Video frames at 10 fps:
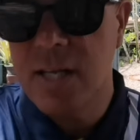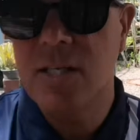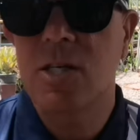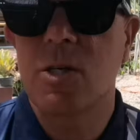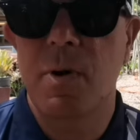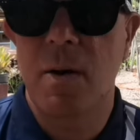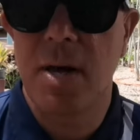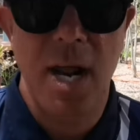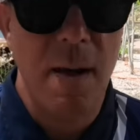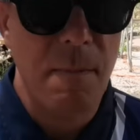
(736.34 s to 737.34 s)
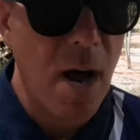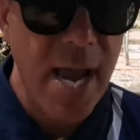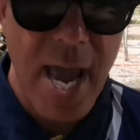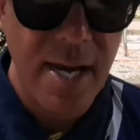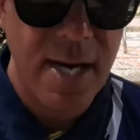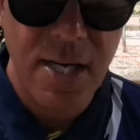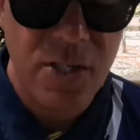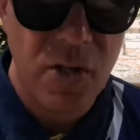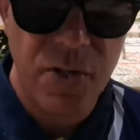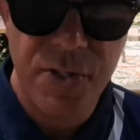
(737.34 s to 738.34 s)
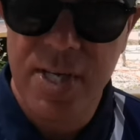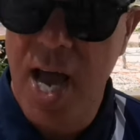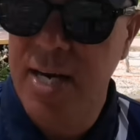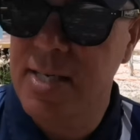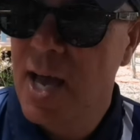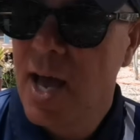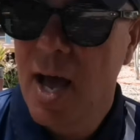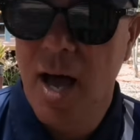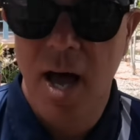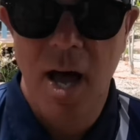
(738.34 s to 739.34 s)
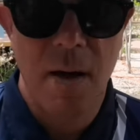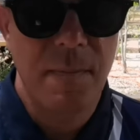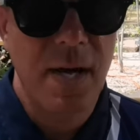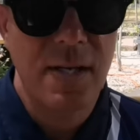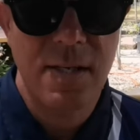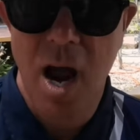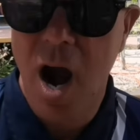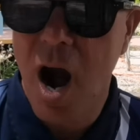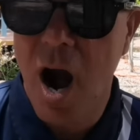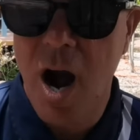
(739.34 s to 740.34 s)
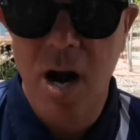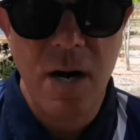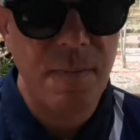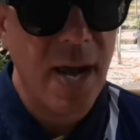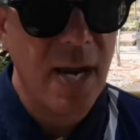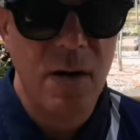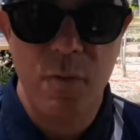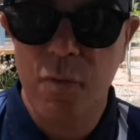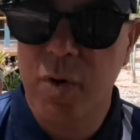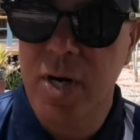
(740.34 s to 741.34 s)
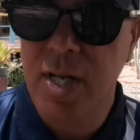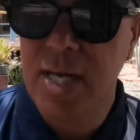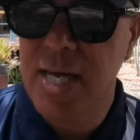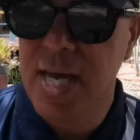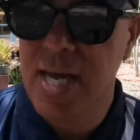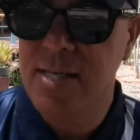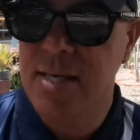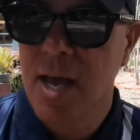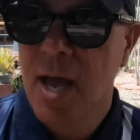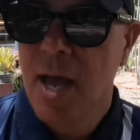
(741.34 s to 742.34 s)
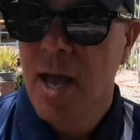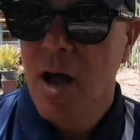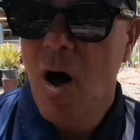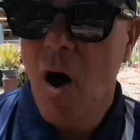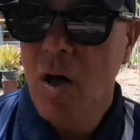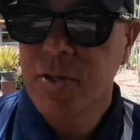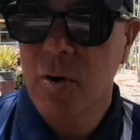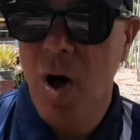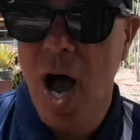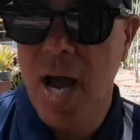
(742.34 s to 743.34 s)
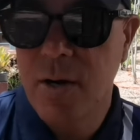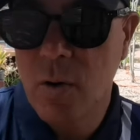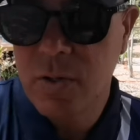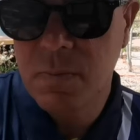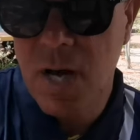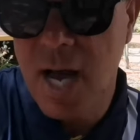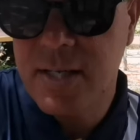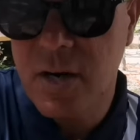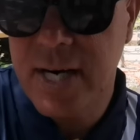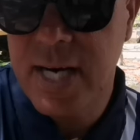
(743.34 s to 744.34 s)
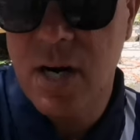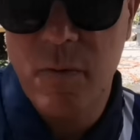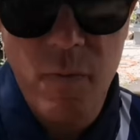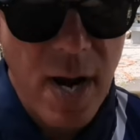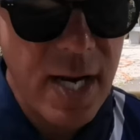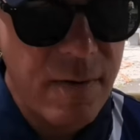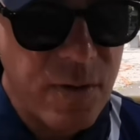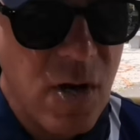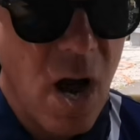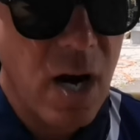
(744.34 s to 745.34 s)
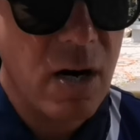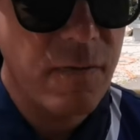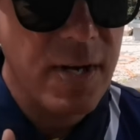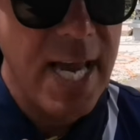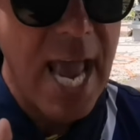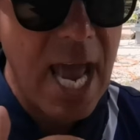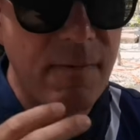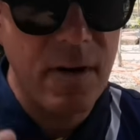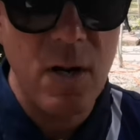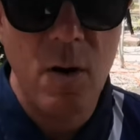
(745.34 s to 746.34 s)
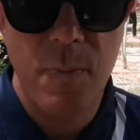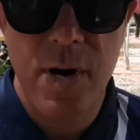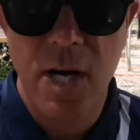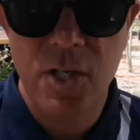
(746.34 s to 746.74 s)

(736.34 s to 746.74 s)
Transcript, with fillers: into this experiment and my editing still sucks. Um, it's hard, man. It really is. Also, I know some guys that are here running photography and video